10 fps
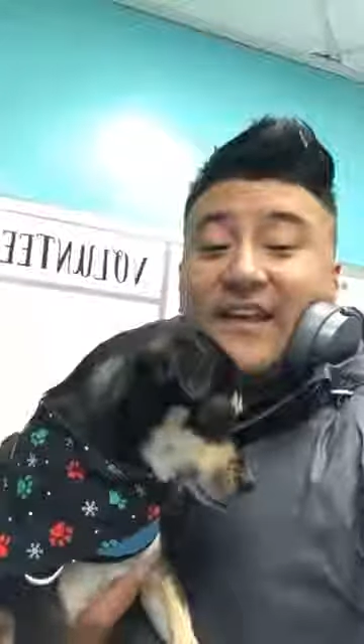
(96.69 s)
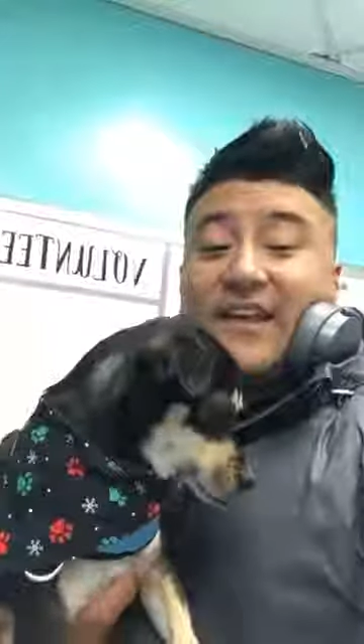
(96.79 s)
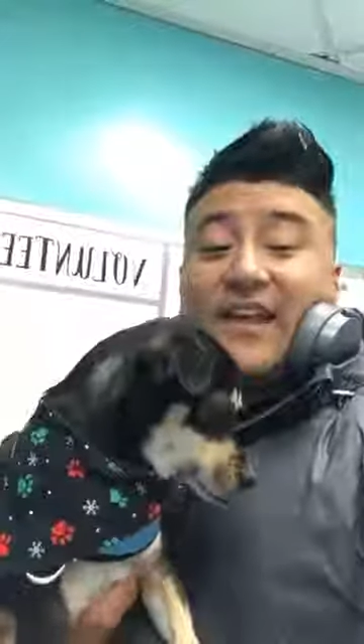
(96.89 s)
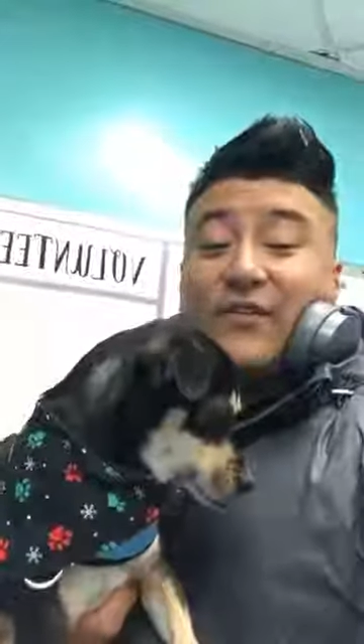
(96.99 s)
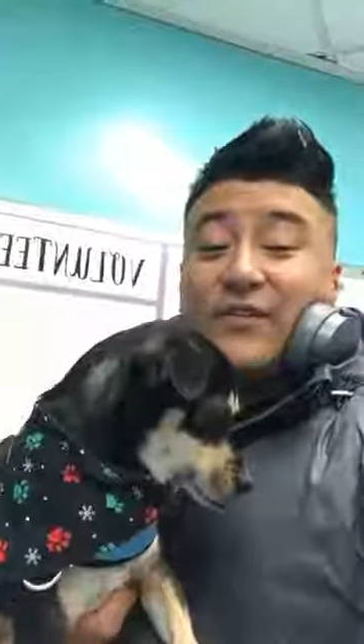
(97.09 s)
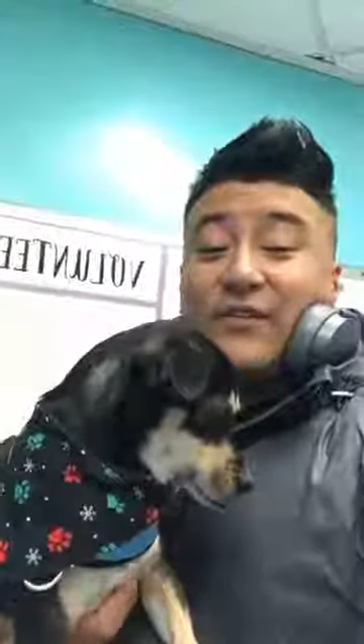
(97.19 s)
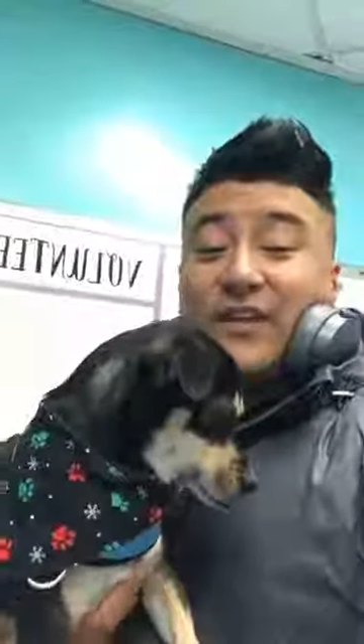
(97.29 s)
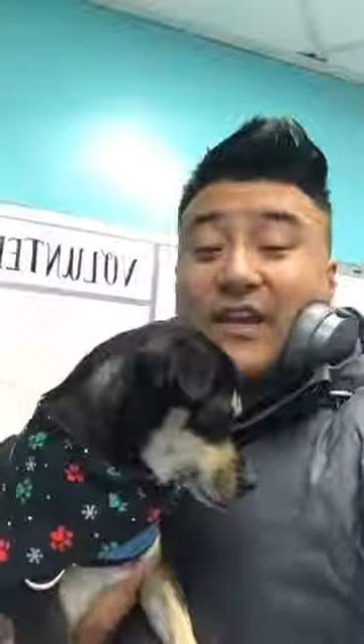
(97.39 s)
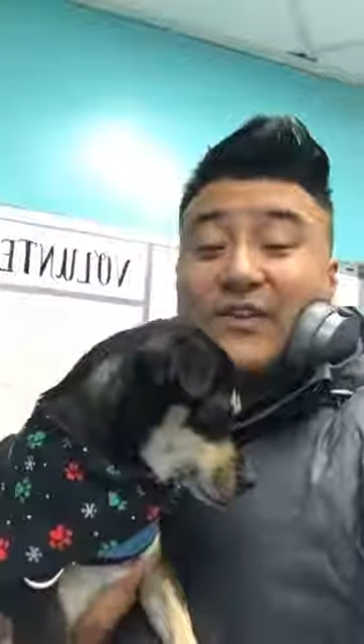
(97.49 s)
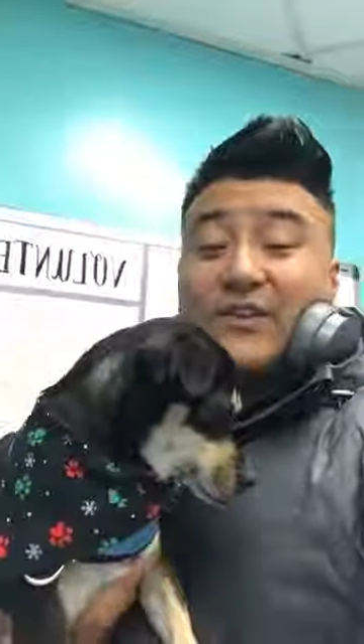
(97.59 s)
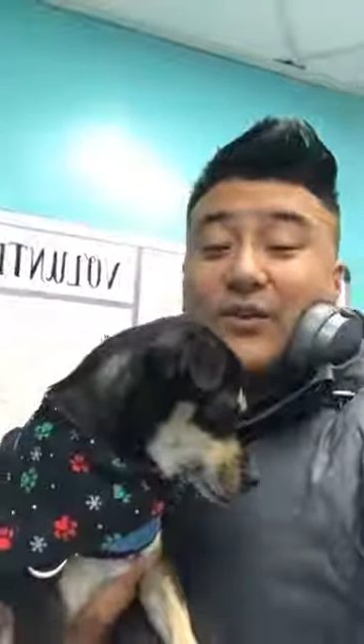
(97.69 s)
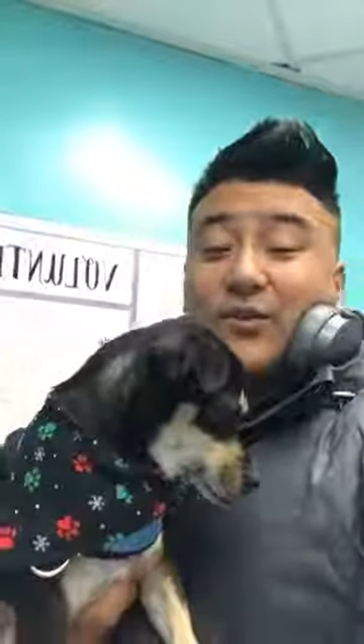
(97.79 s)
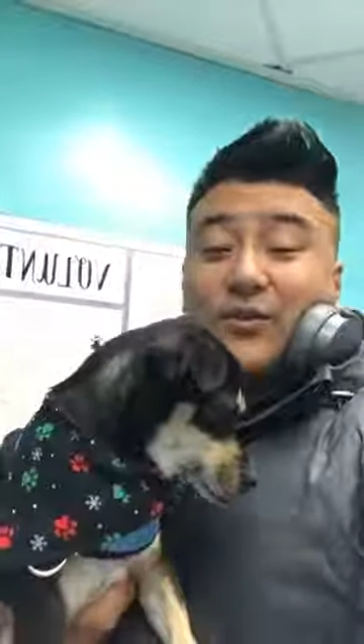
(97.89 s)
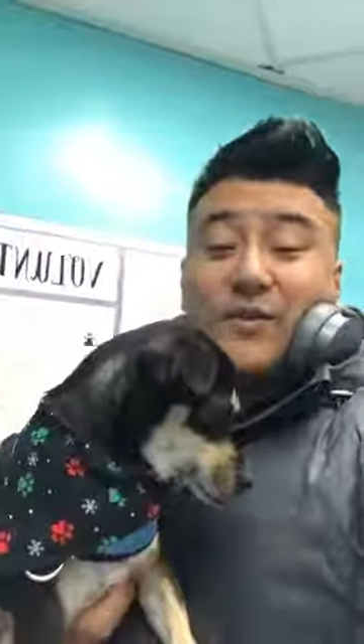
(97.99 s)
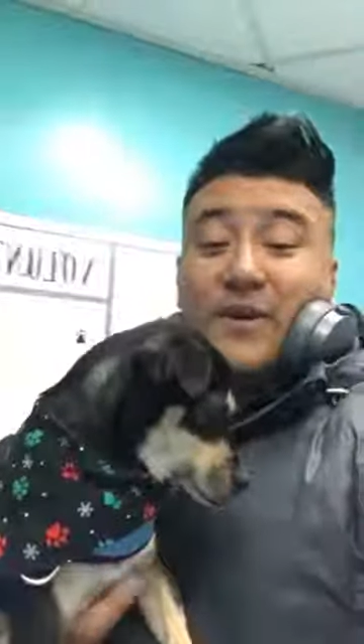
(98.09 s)
if you're looking
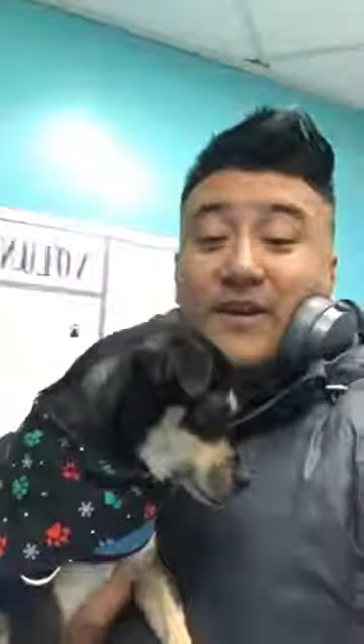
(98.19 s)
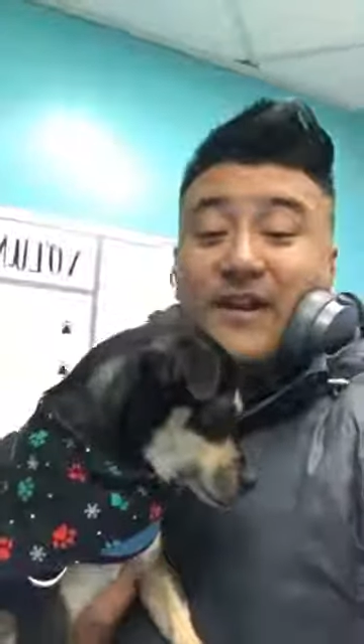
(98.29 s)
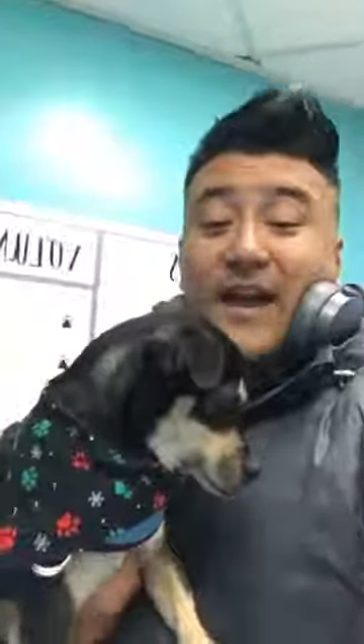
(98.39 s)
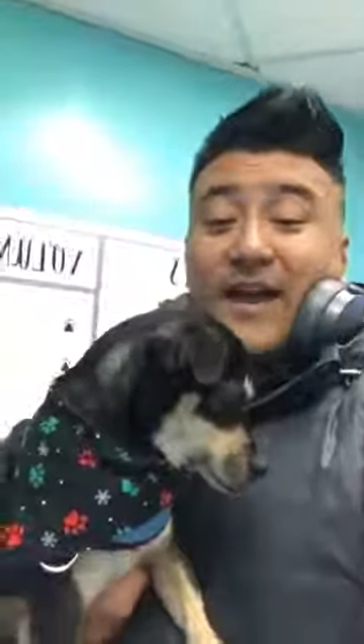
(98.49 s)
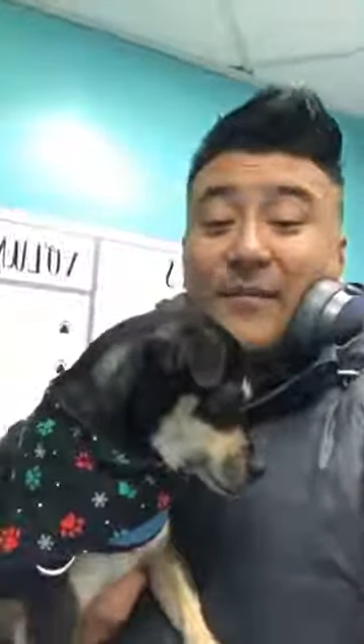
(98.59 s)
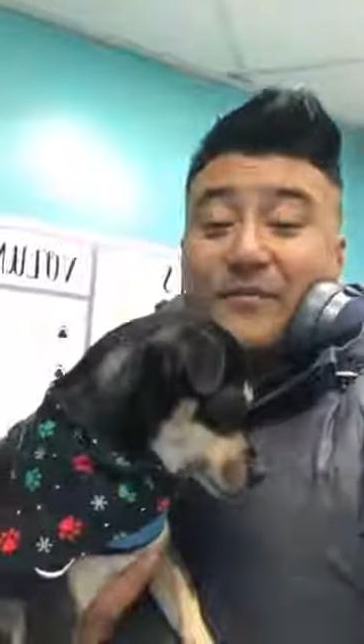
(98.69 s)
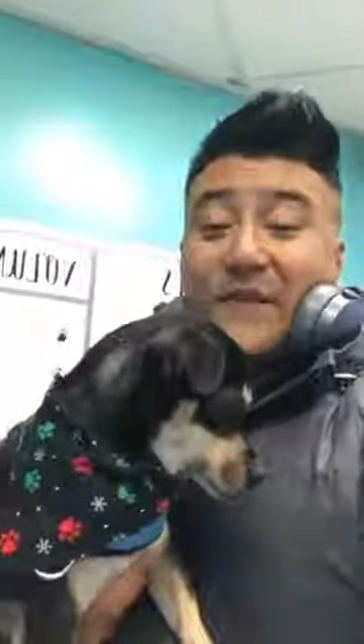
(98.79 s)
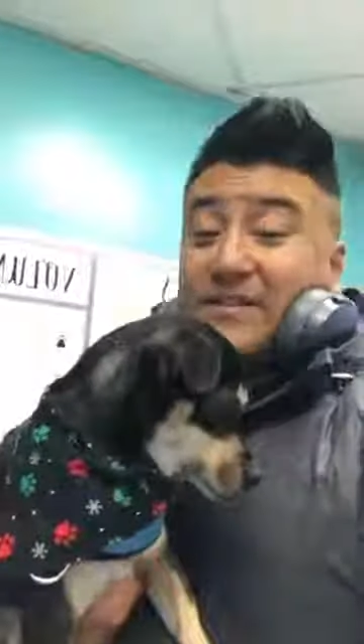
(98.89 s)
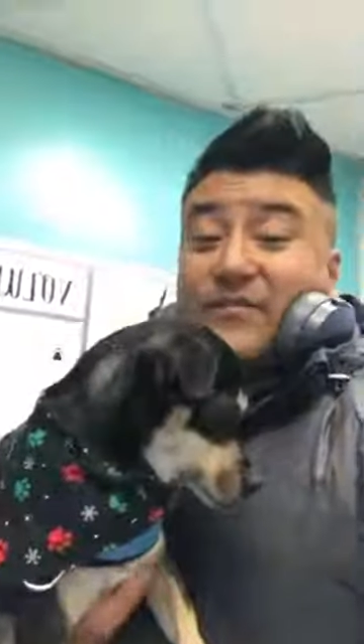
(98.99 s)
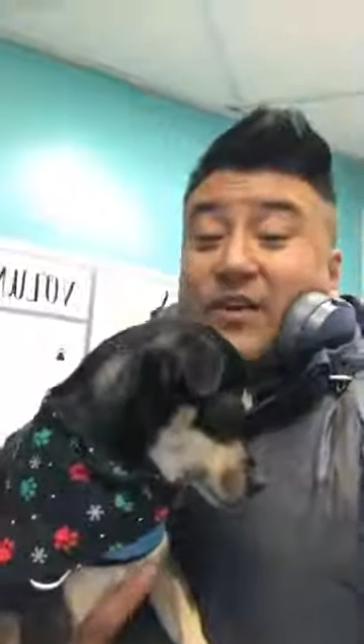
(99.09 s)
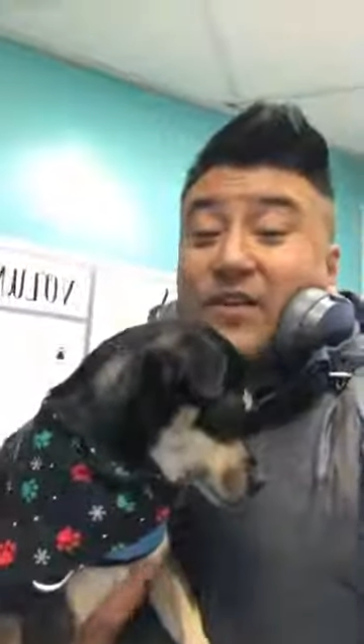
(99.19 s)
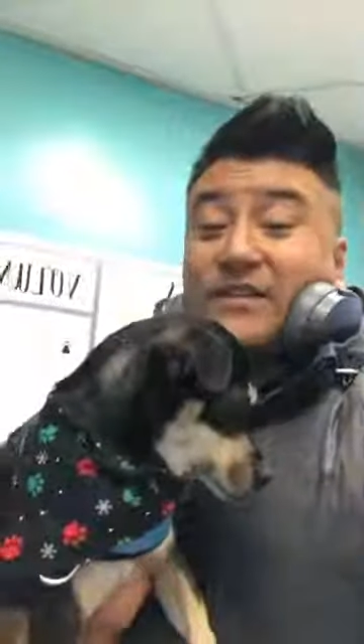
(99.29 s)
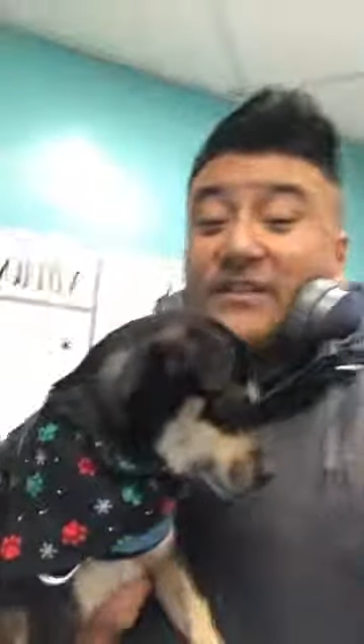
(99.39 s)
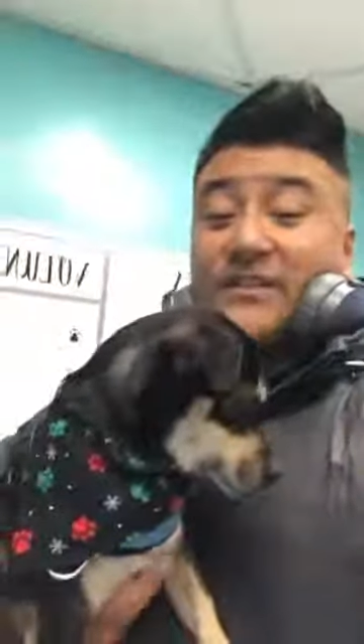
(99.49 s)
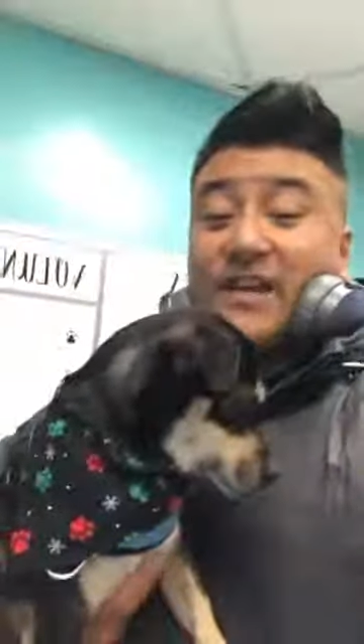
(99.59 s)
to um, get some
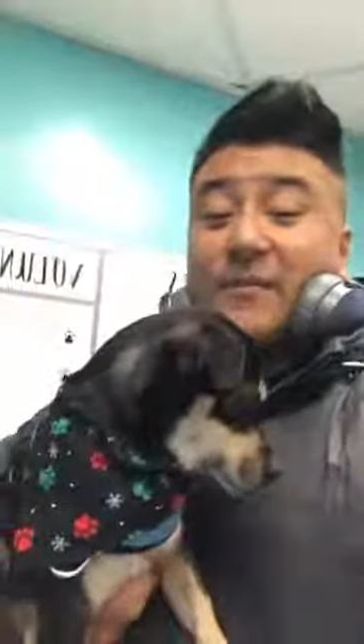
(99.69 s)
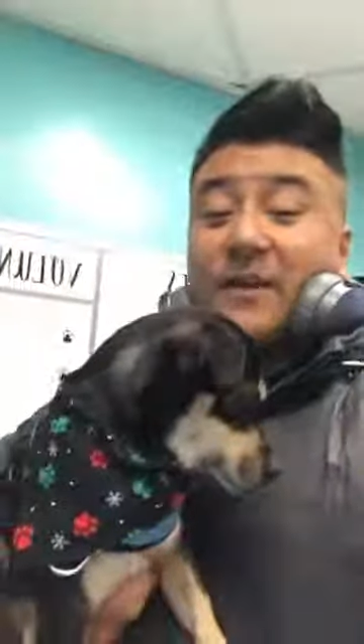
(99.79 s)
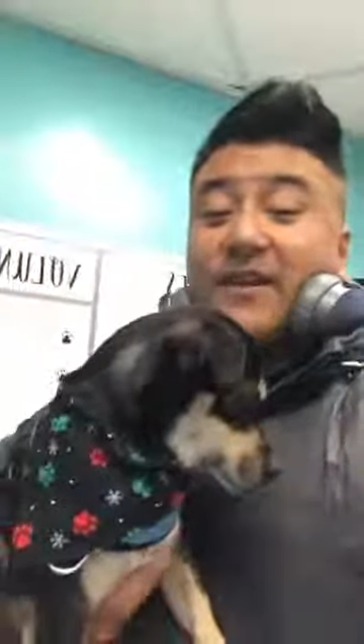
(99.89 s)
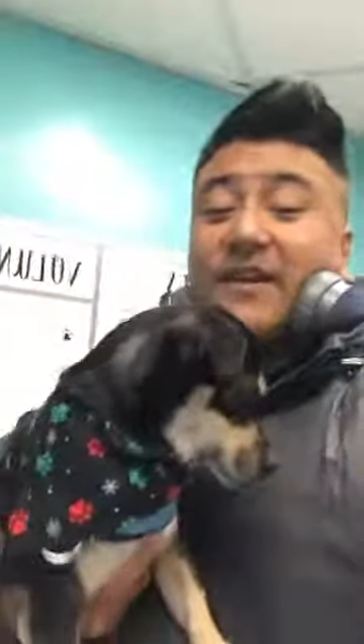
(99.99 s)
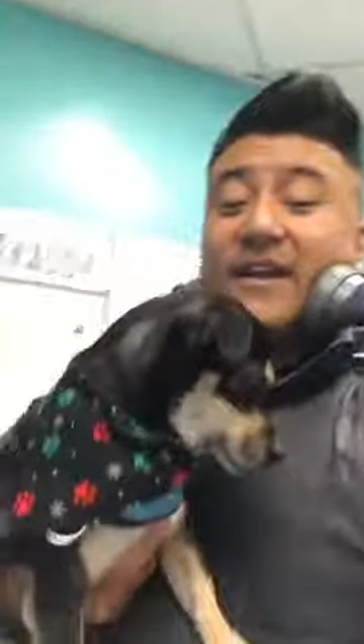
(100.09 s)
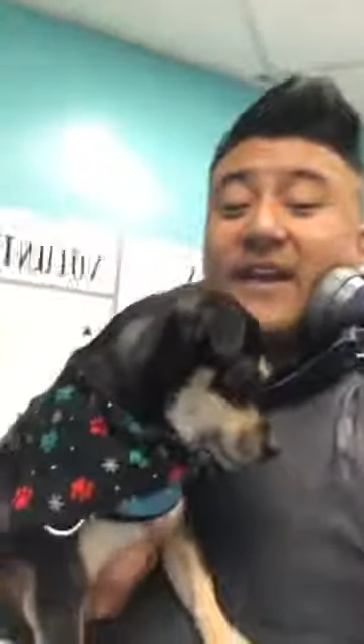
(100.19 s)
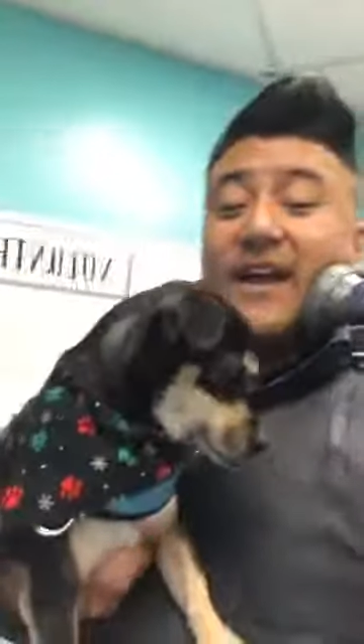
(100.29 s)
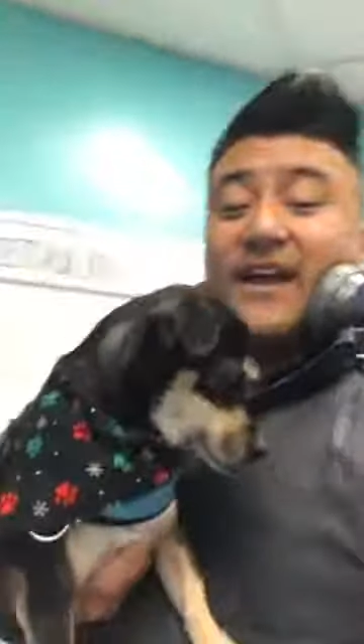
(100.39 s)
volunteer time in, uh,